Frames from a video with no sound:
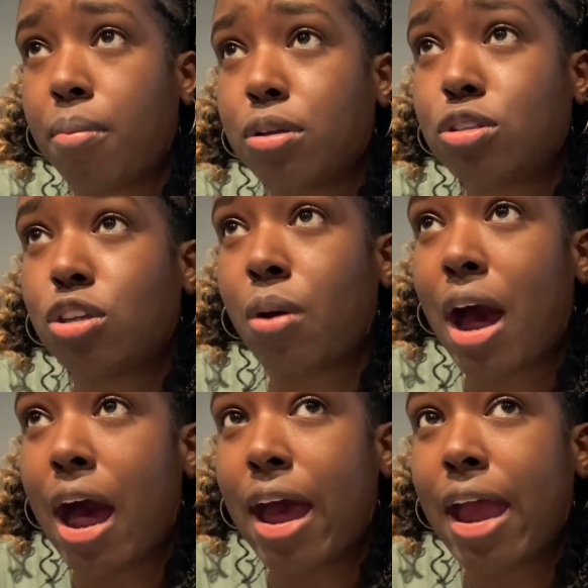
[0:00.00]
So
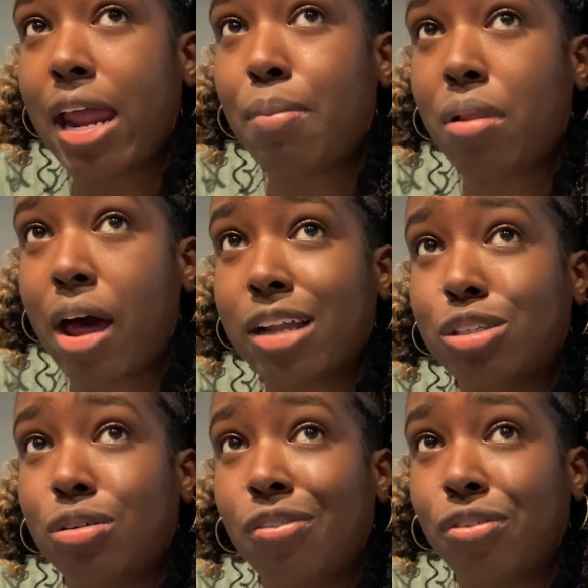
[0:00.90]
I had applied
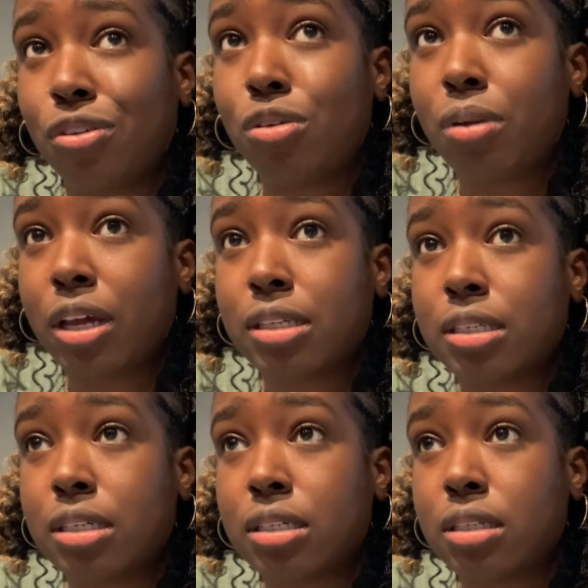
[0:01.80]
to a few
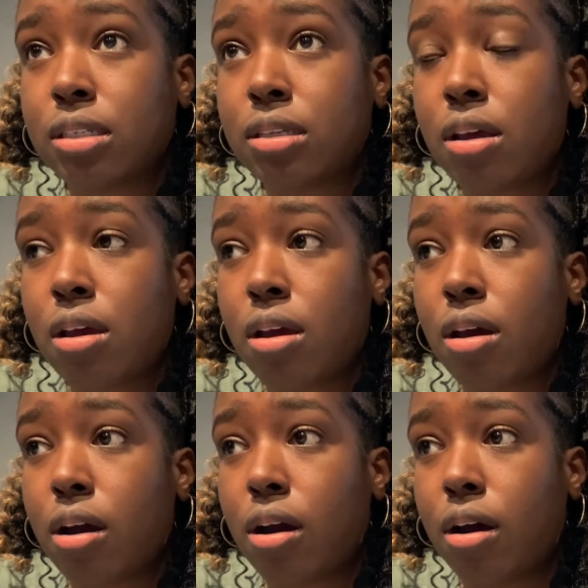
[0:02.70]
places,
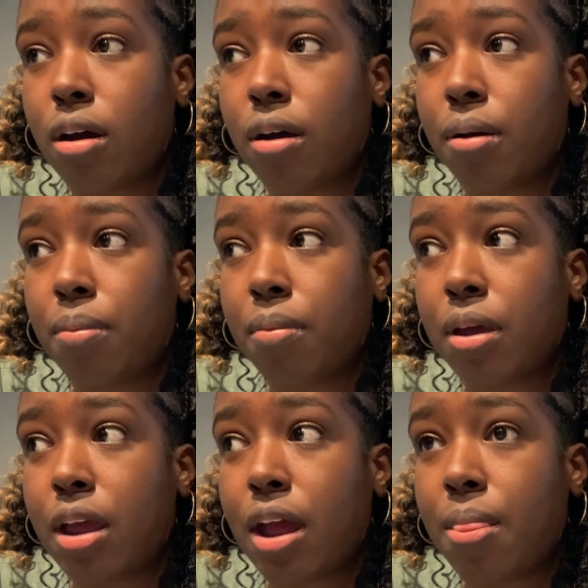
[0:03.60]
and
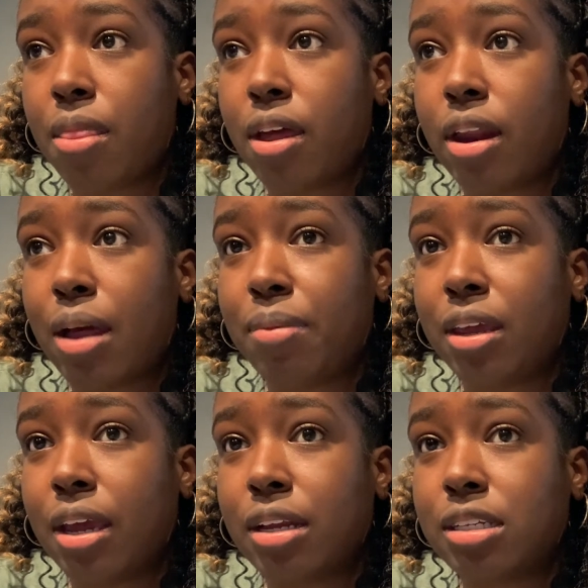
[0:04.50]
then I
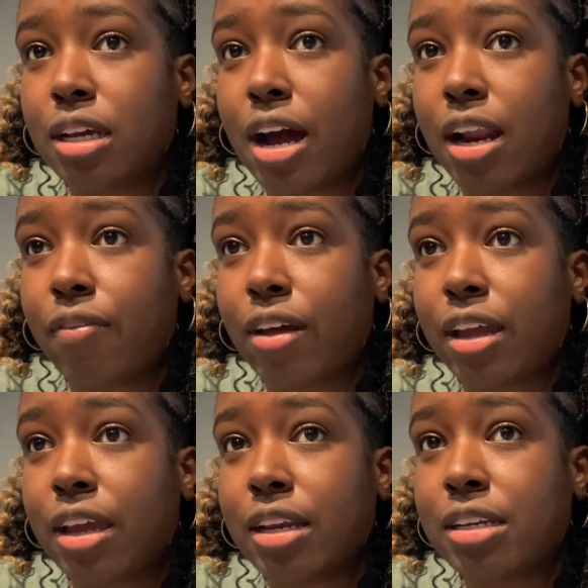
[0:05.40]
began to kind of like
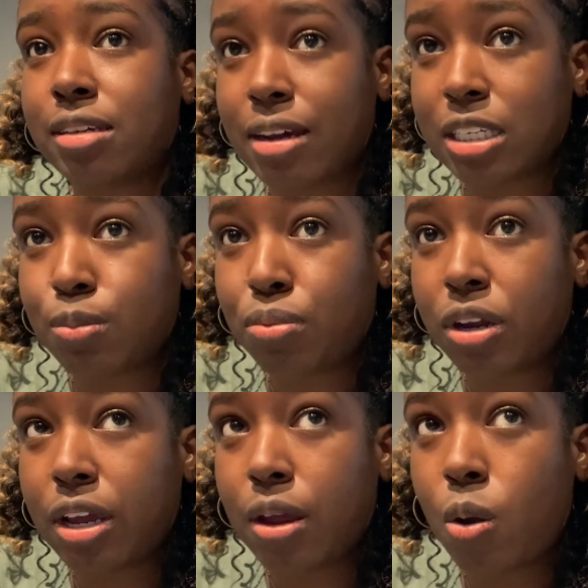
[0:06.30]
get
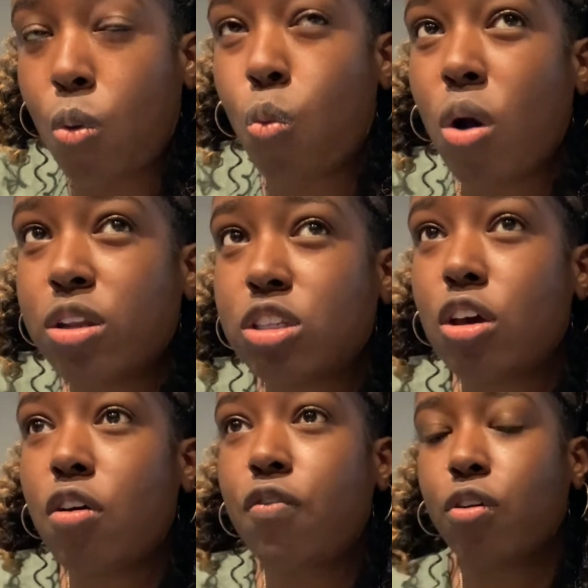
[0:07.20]
desperate, one
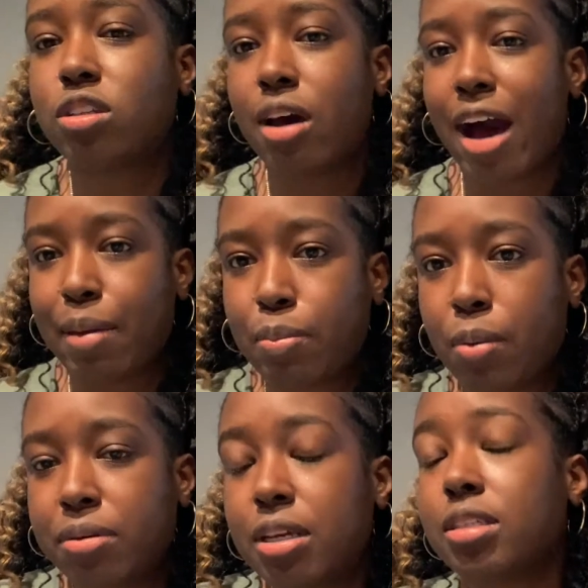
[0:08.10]
so for timing
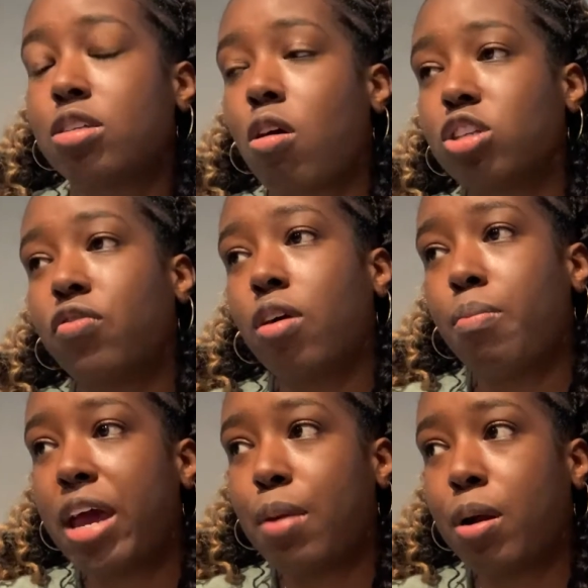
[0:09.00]
purposes and also for
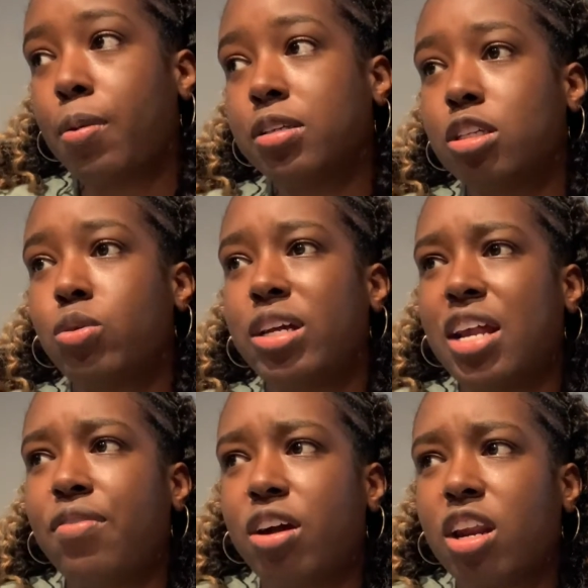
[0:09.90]
pay purposes. So I
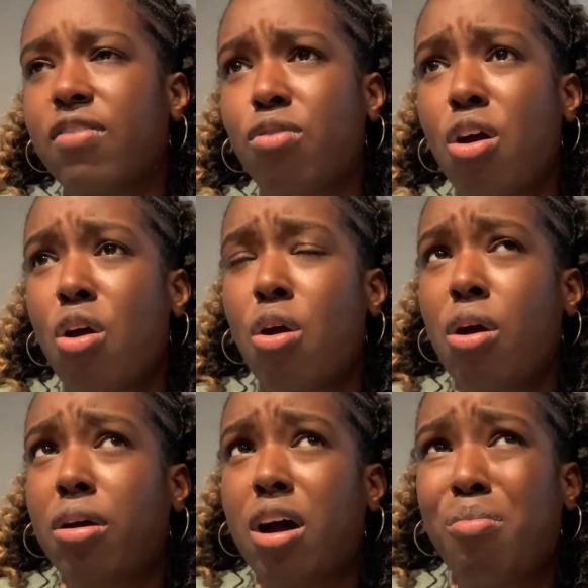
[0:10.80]
definitely could have
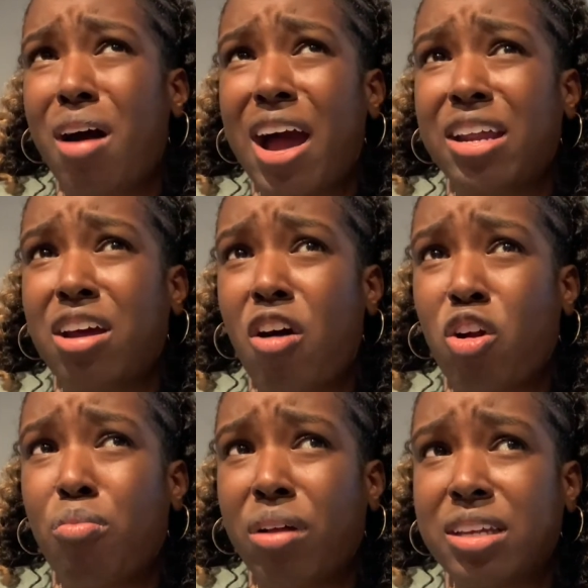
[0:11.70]
applied other
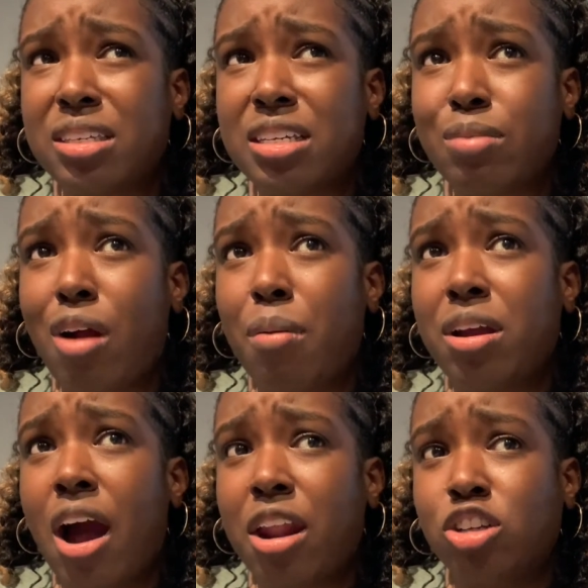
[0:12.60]
places and probably
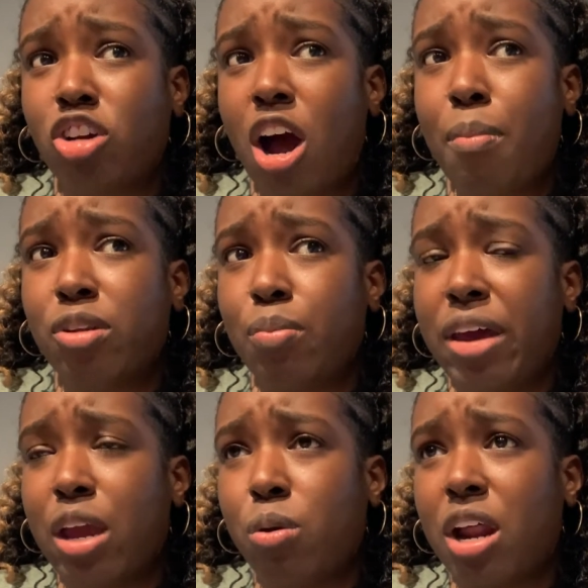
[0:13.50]
gotten a job, but the
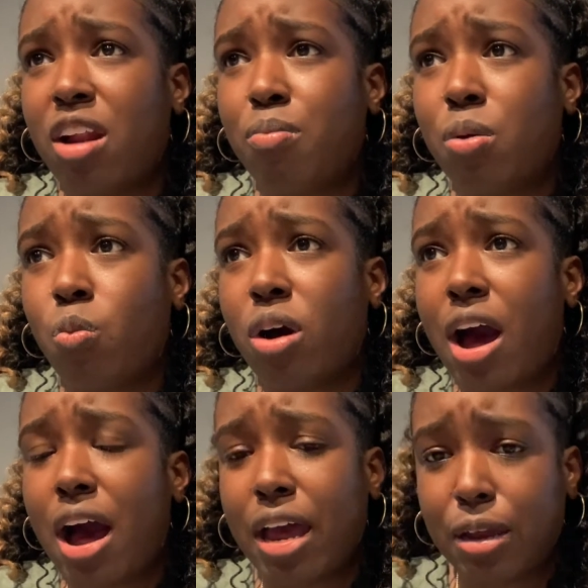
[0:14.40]
pay would not have been what
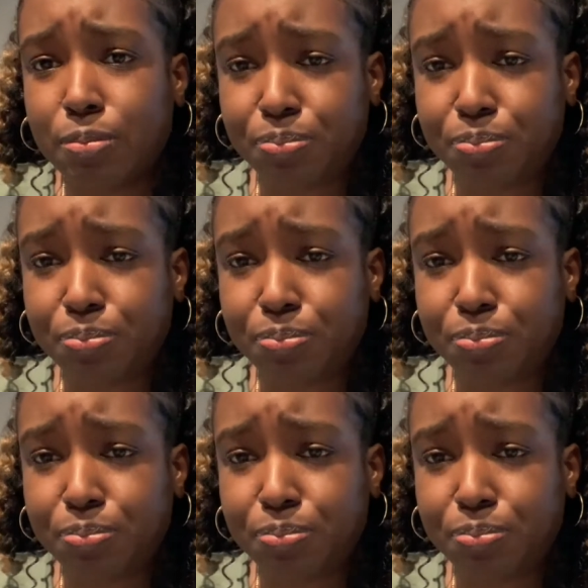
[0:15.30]
I